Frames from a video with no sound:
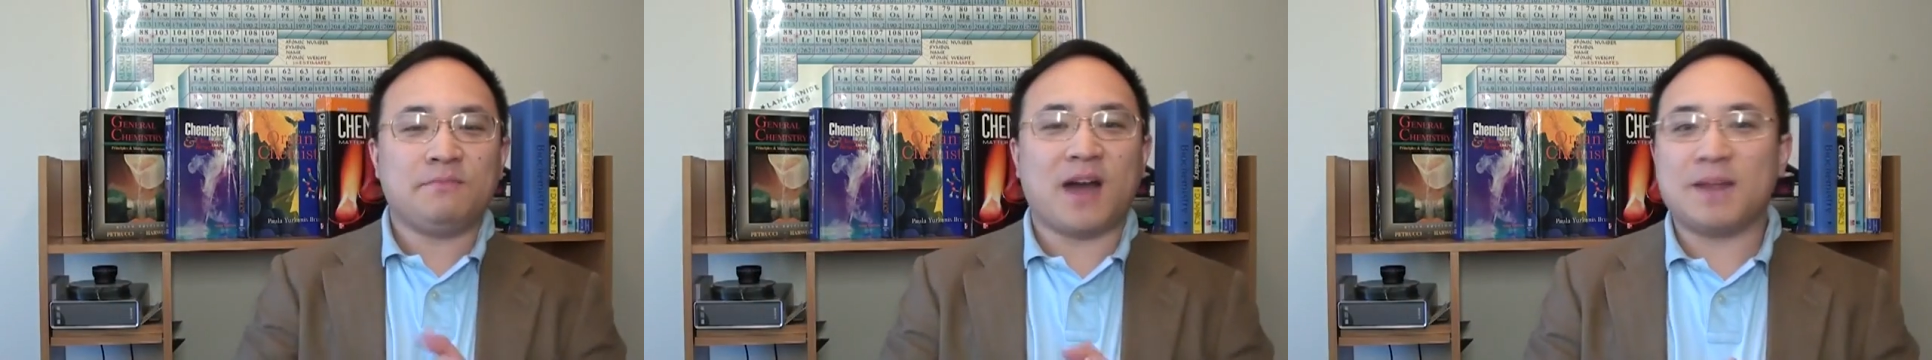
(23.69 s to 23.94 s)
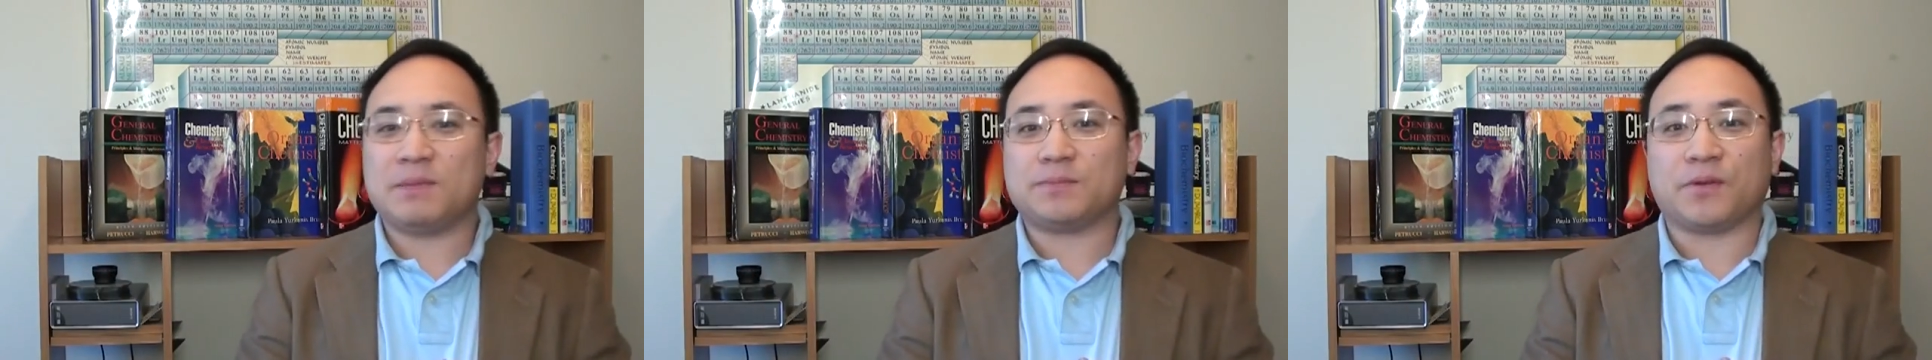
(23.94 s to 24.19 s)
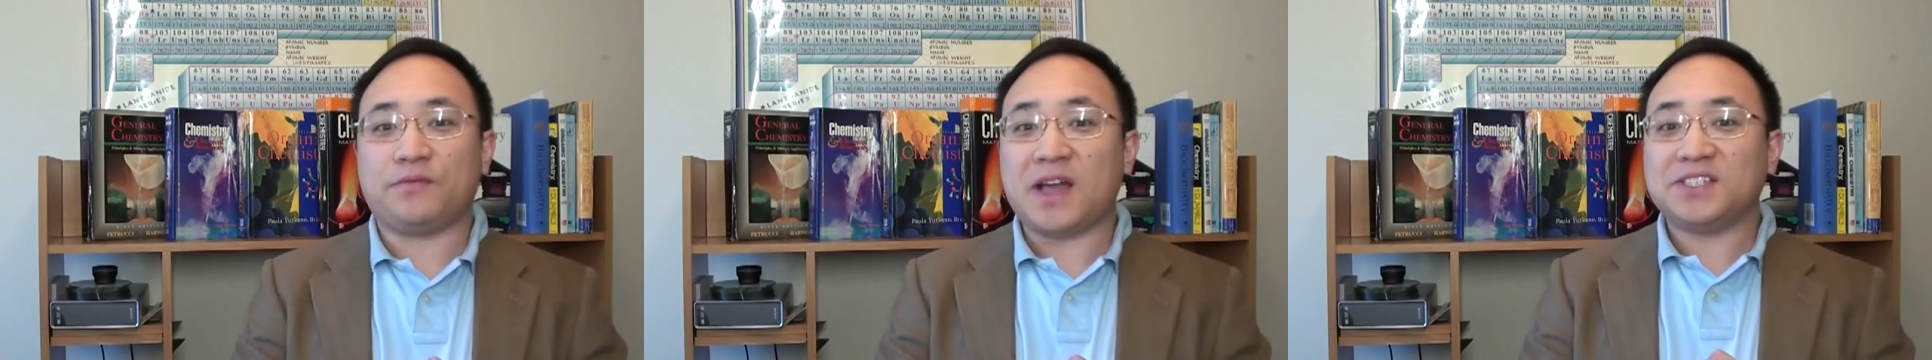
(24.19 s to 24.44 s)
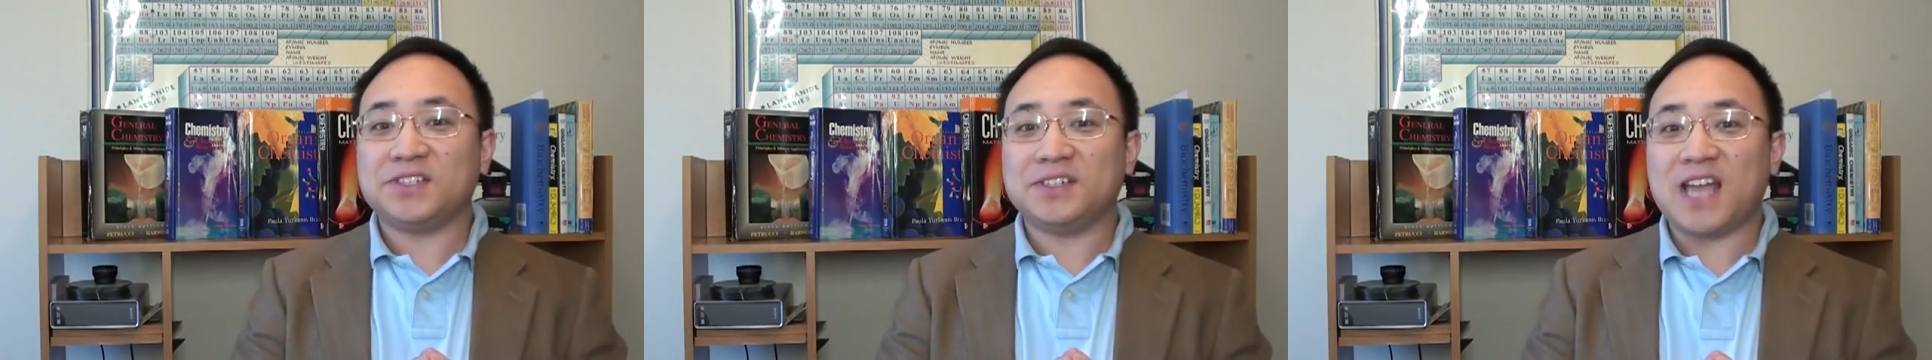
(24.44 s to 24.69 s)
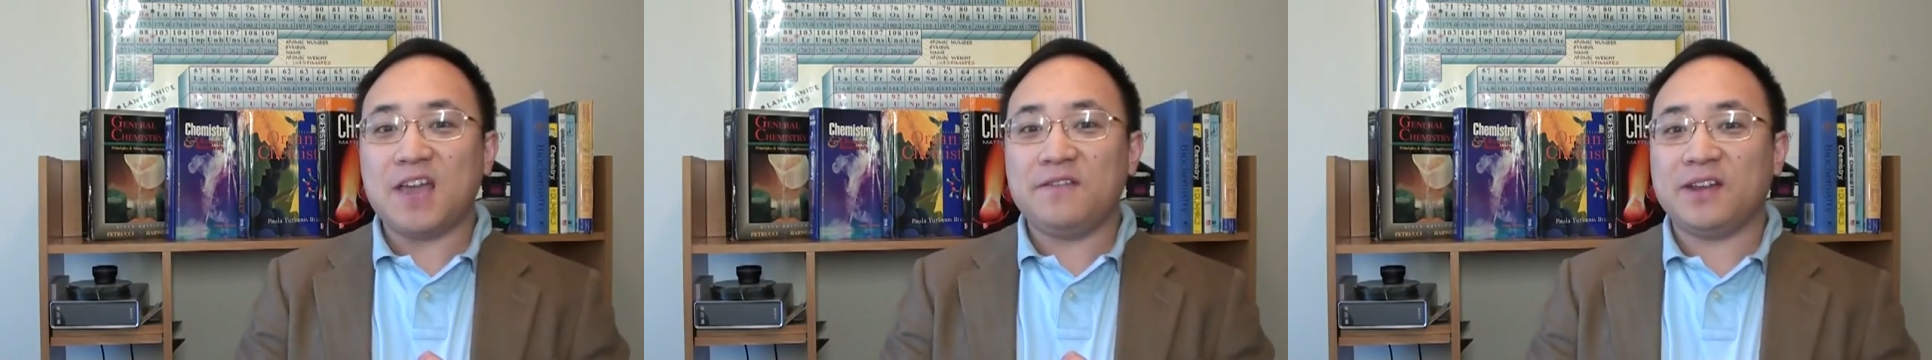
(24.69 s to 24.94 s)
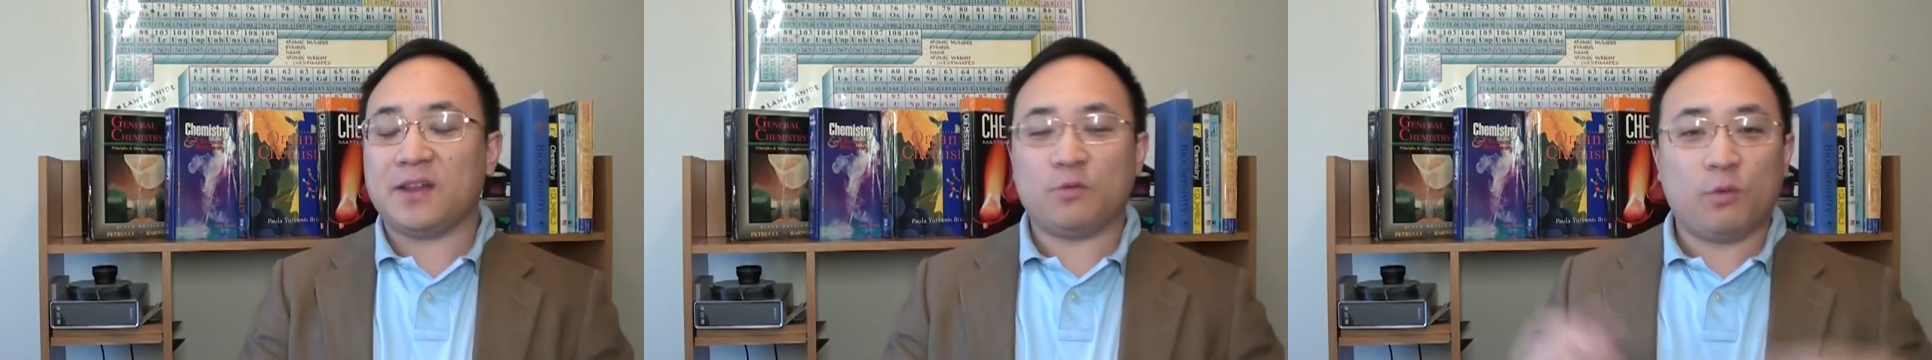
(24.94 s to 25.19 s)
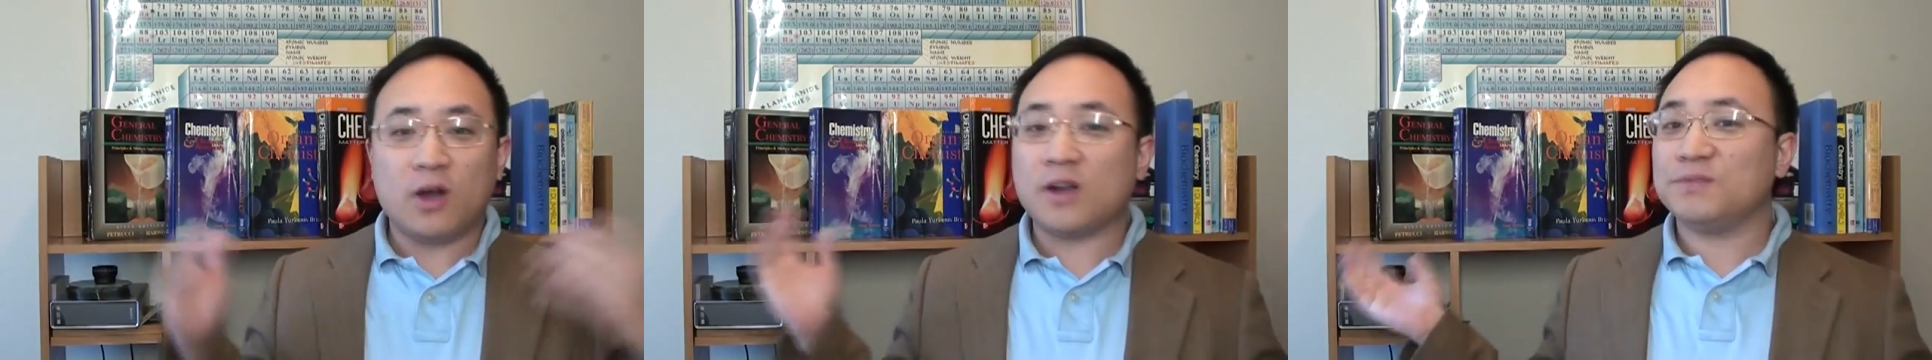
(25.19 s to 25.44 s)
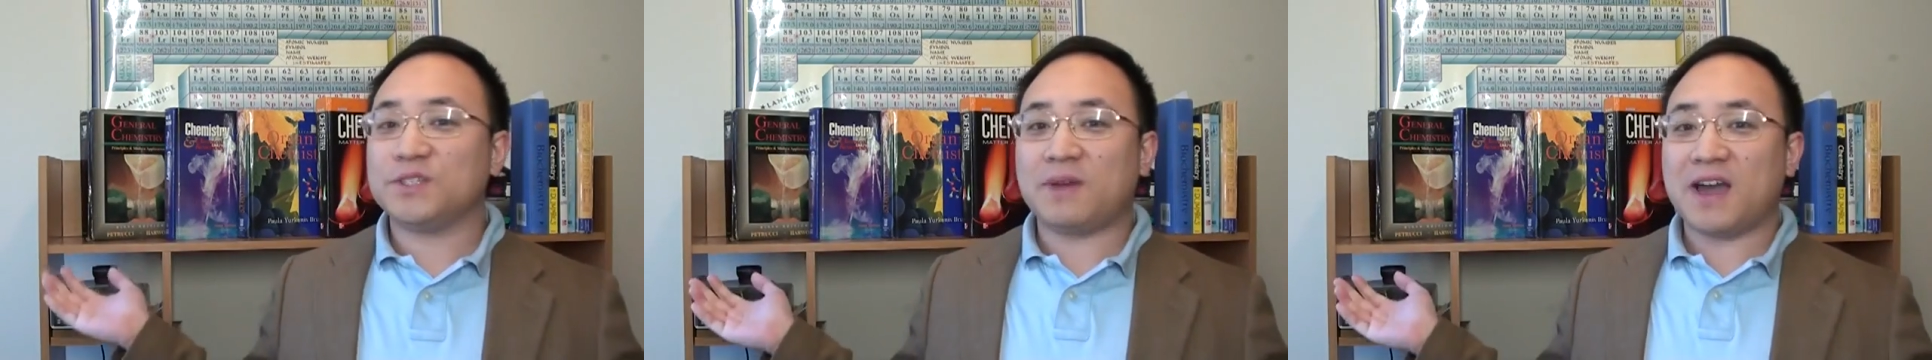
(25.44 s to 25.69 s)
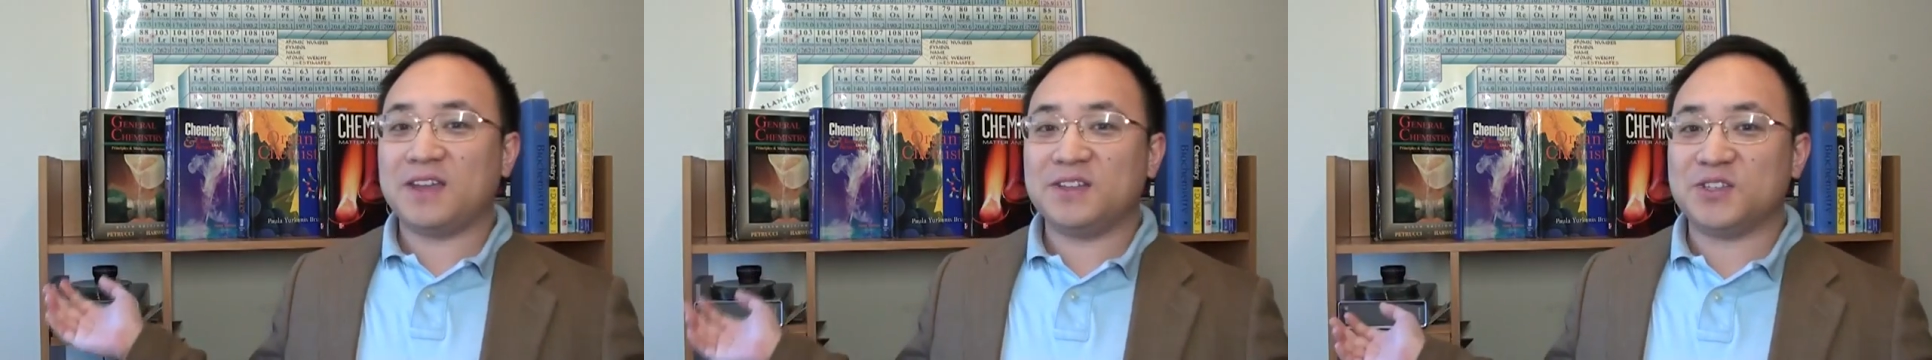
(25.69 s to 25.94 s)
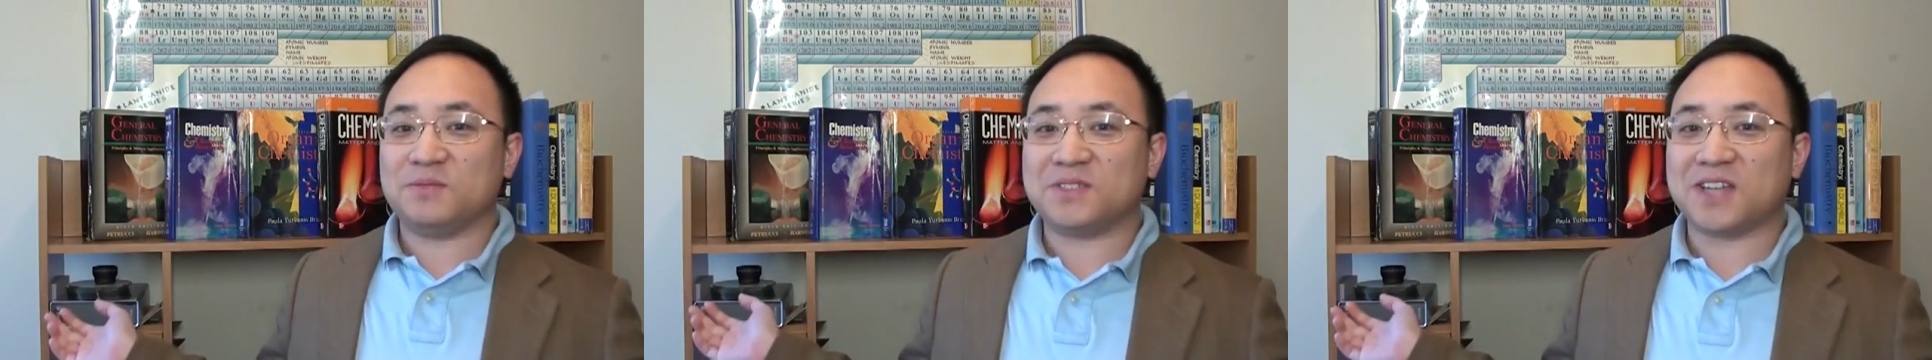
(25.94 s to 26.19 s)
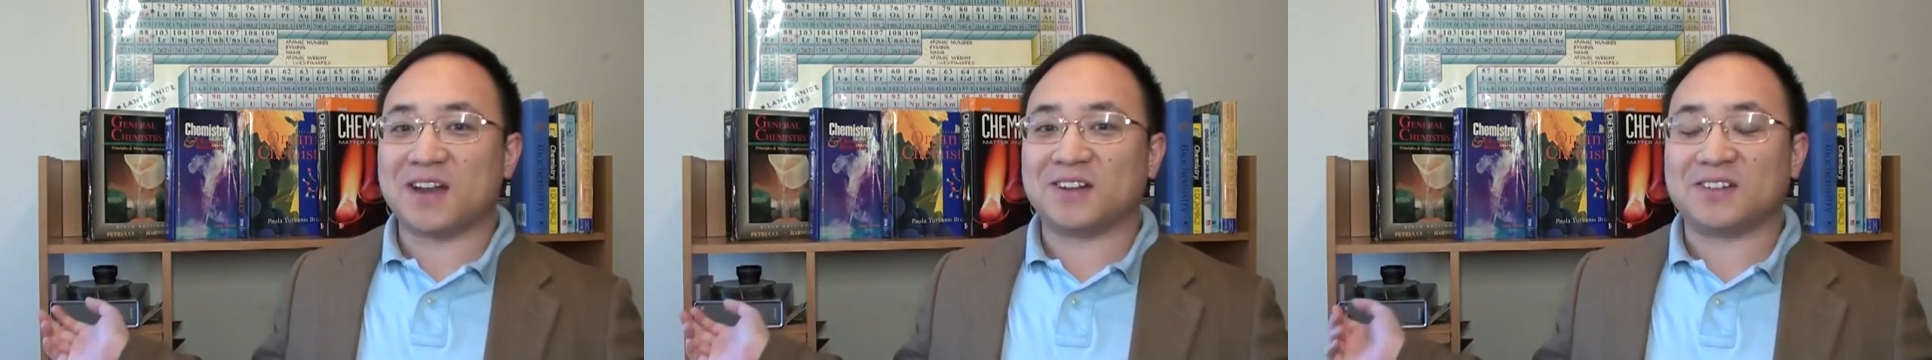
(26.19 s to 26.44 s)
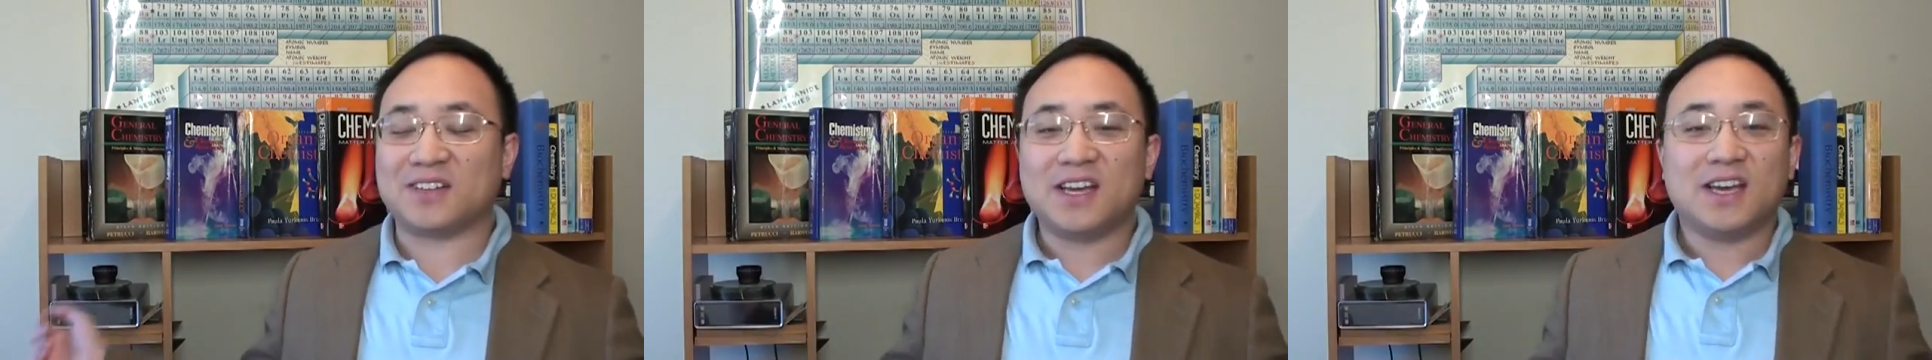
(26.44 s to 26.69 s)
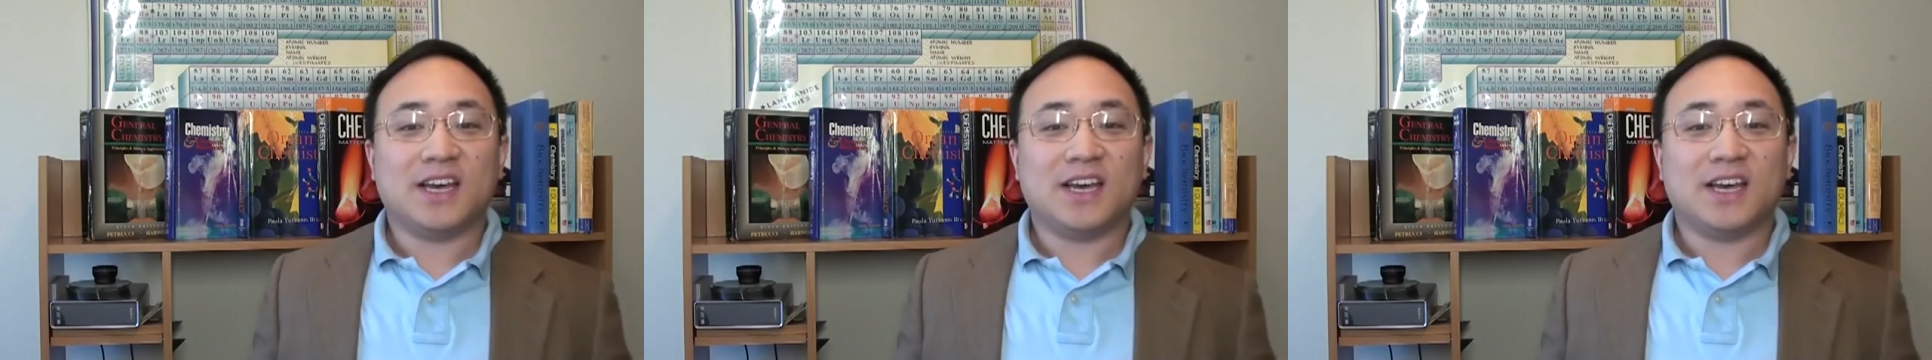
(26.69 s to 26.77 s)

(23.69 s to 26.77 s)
My name is Professor David and welcome to my YouTube channel.